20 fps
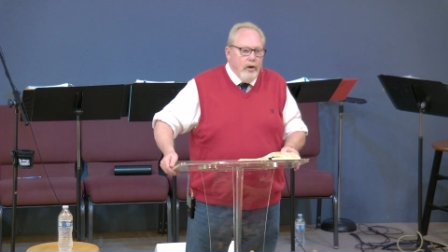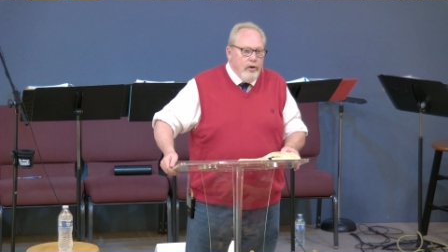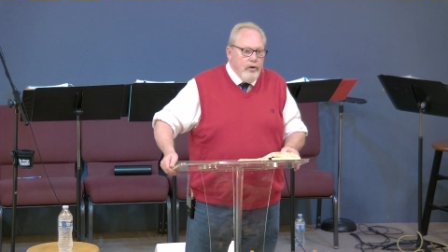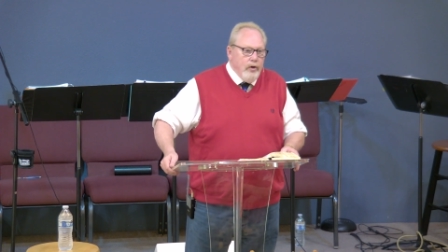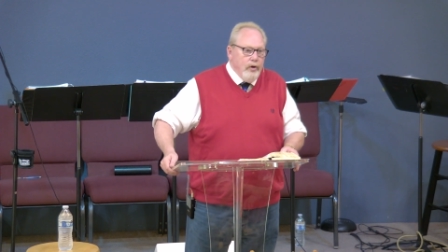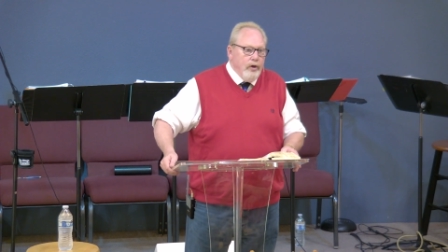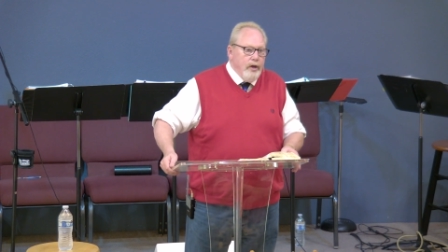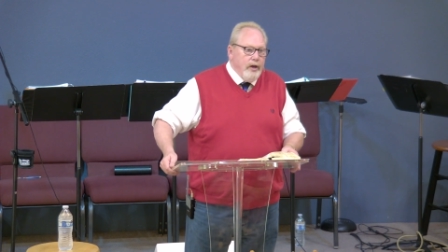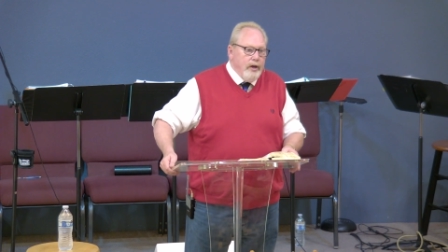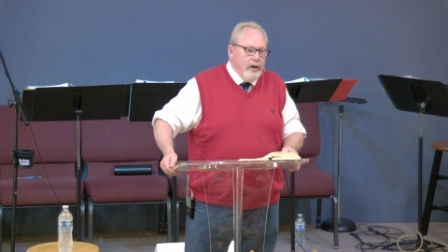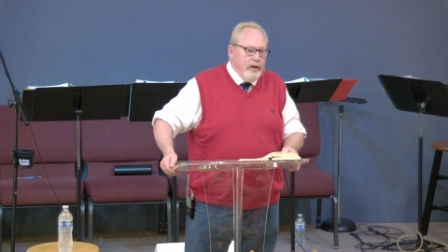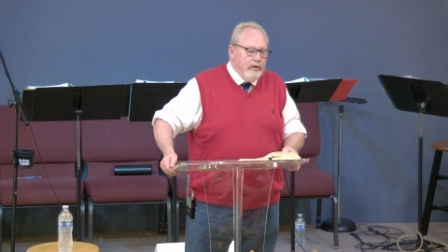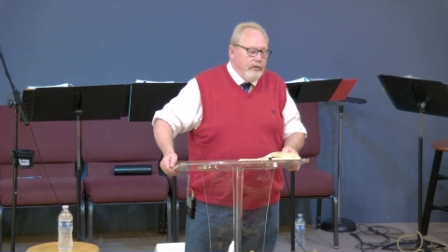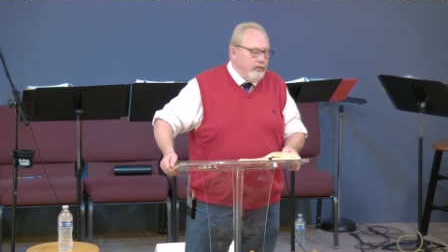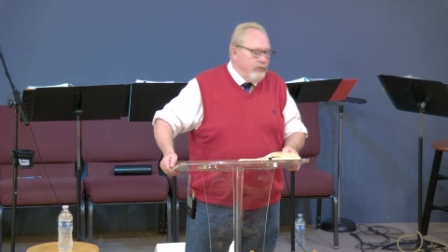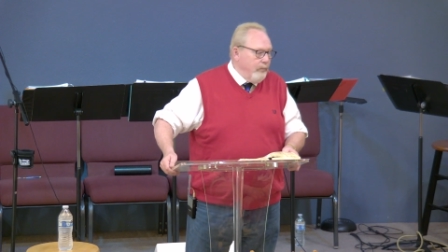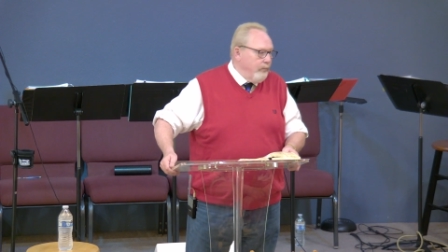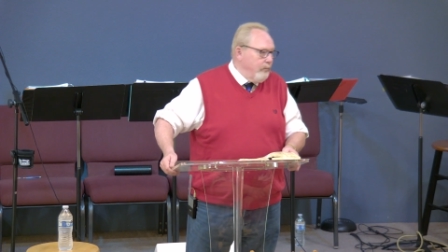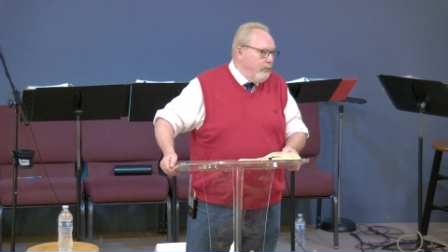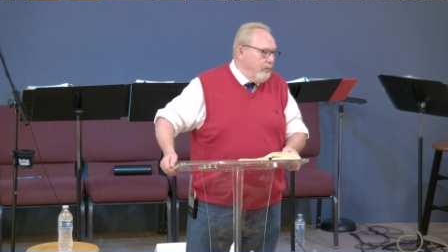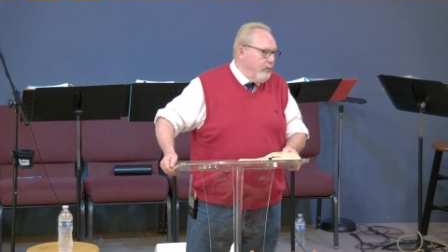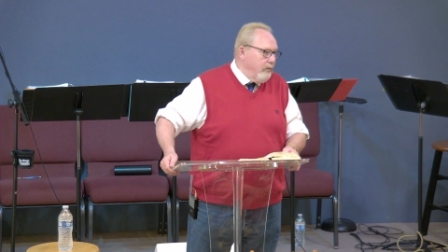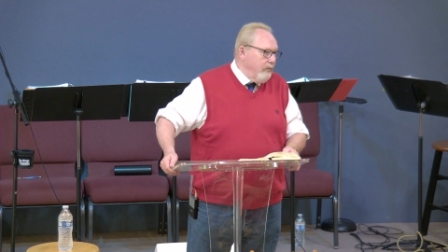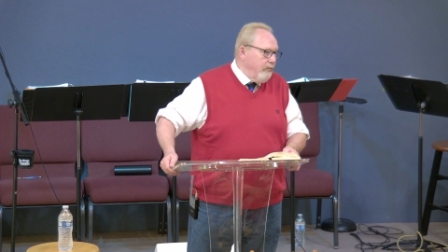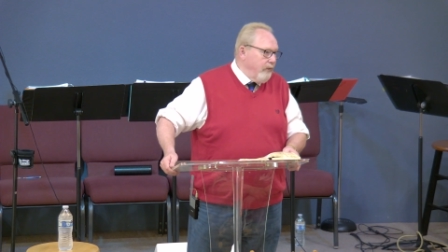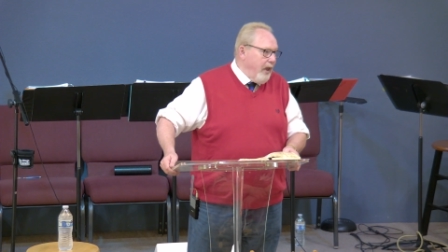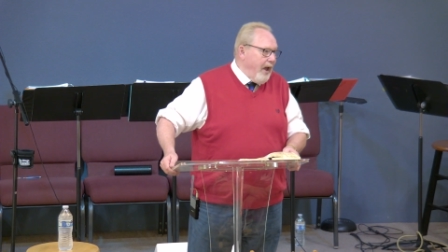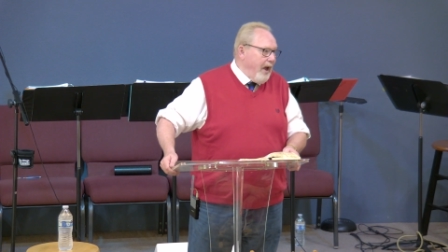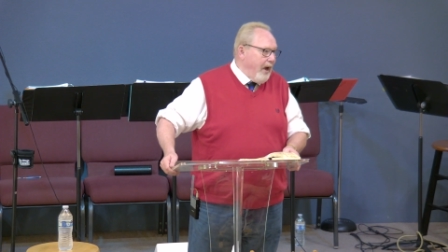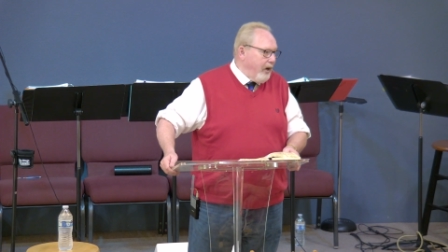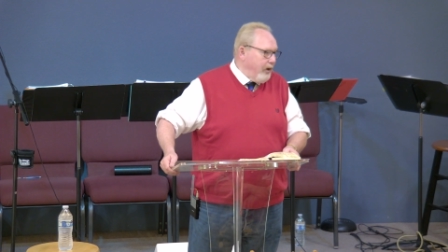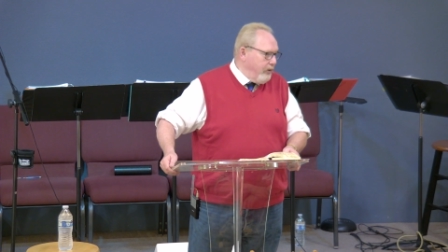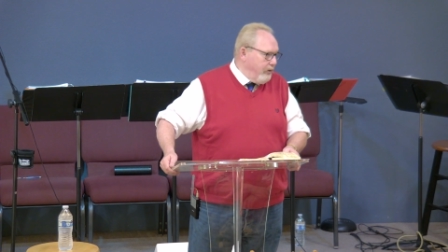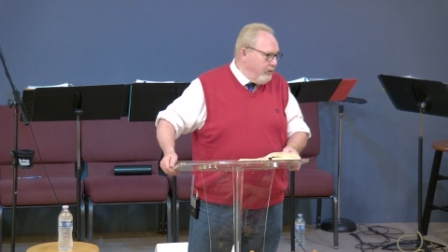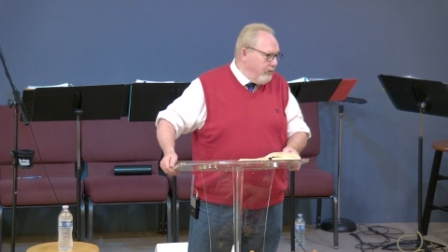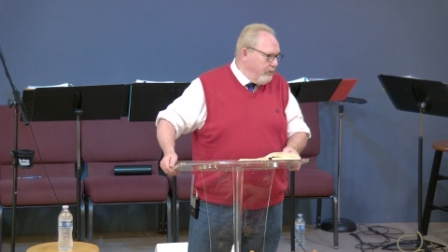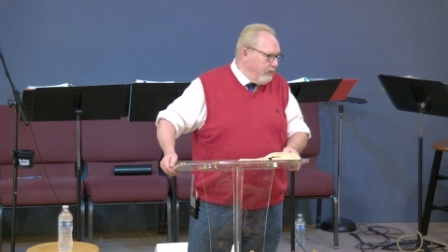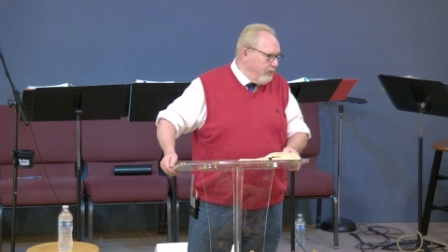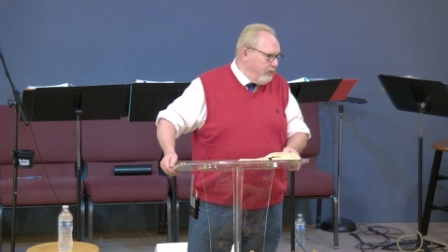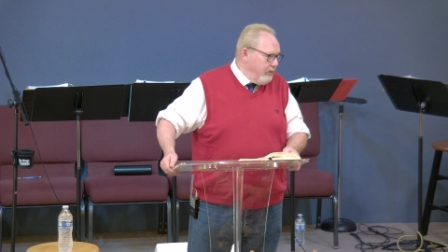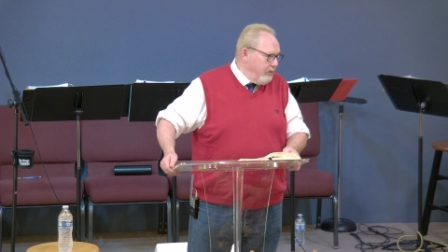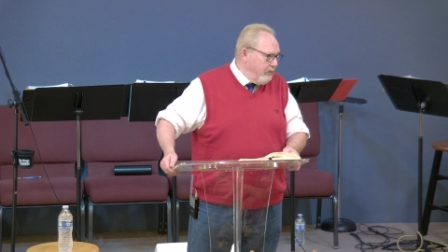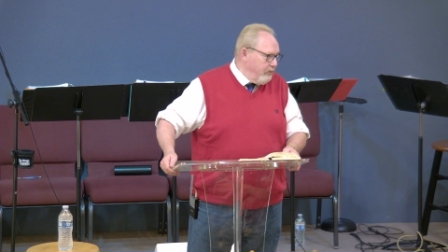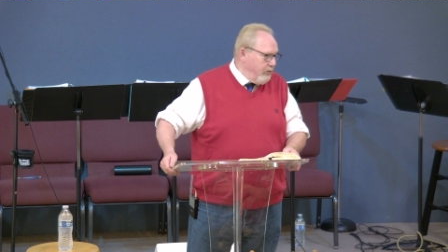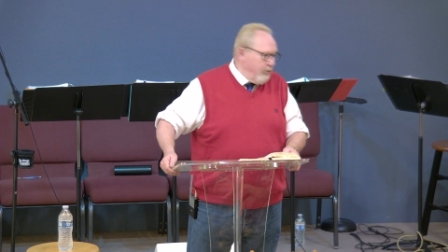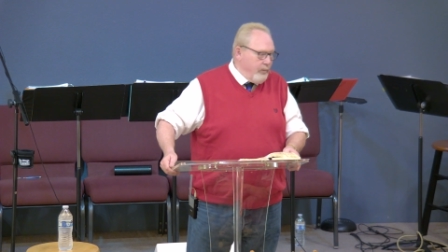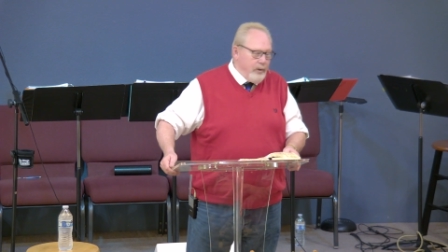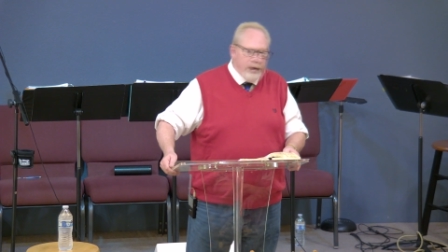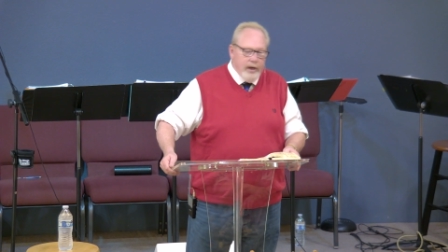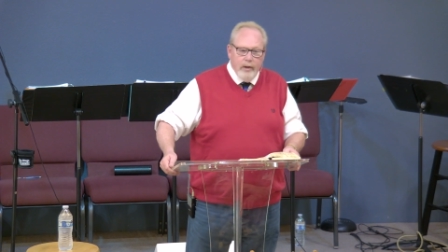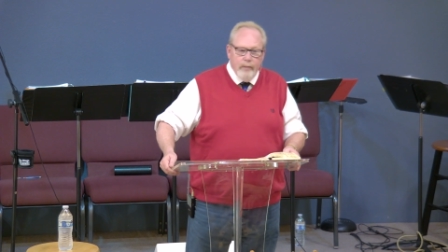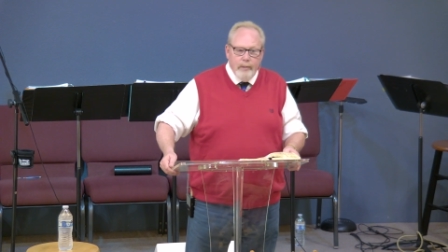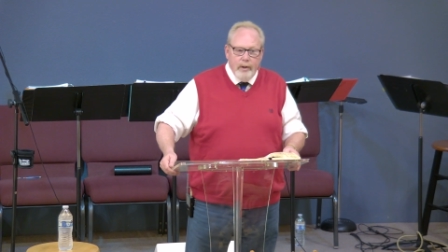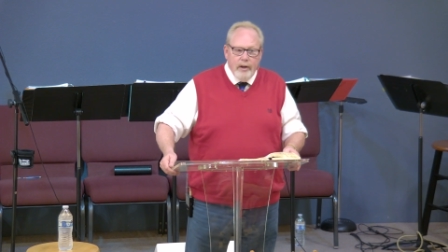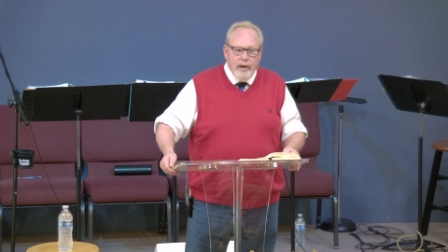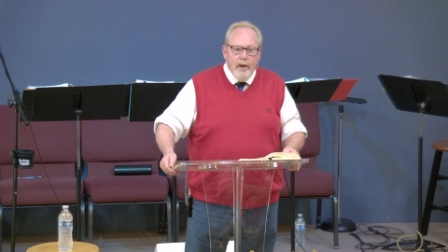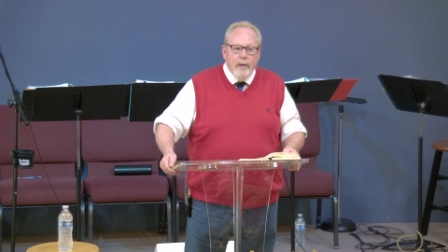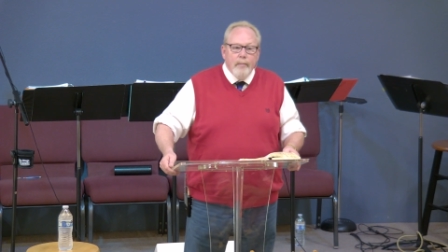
you're going to get some flack from the enemy,